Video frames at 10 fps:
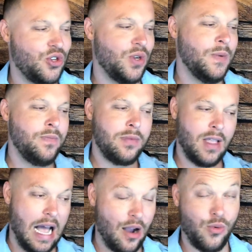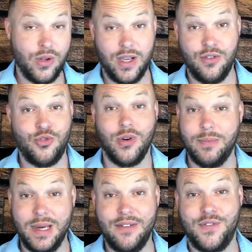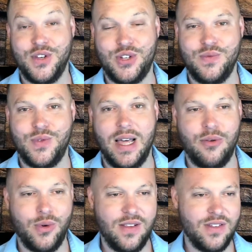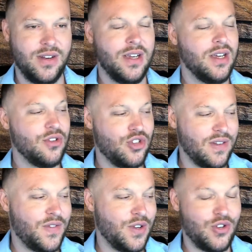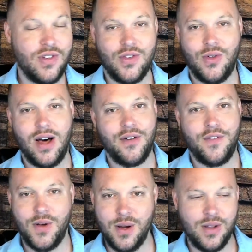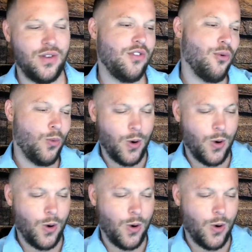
I really enjoy bait fishing for that reason. Jig fishing's a lot of fun because you're working that